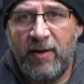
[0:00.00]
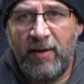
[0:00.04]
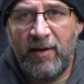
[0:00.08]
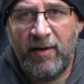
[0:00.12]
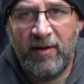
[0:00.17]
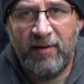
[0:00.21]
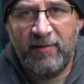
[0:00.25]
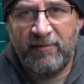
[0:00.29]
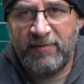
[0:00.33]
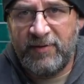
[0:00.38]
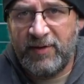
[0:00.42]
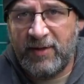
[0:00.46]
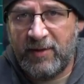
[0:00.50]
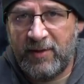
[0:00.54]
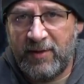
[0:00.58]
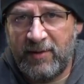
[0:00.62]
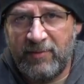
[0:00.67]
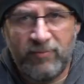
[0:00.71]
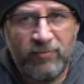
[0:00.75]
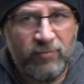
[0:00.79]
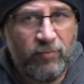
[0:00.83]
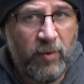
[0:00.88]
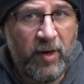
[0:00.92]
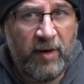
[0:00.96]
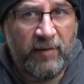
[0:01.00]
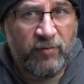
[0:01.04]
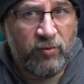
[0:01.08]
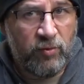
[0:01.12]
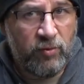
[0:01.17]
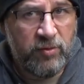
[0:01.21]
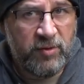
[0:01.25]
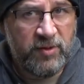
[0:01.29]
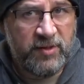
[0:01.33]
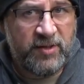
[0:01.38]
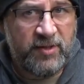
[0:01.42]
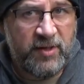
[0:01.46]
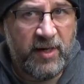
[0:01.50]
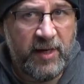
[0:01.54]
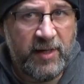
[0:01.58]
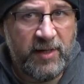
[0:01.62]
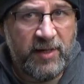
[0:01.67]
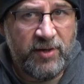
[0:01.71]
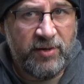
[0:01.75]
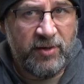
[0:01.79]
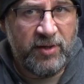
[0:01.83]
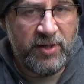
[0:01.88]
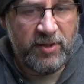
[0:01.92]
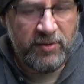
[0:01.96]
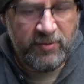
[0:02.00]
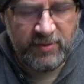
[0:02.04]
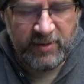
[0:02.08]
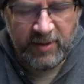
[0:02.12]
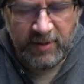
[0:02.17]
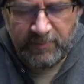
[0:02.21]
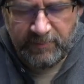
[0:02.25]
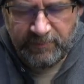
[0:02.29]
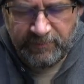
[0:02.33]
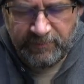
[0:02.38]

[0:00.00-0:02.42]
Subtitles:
of the whatever rule set you're using.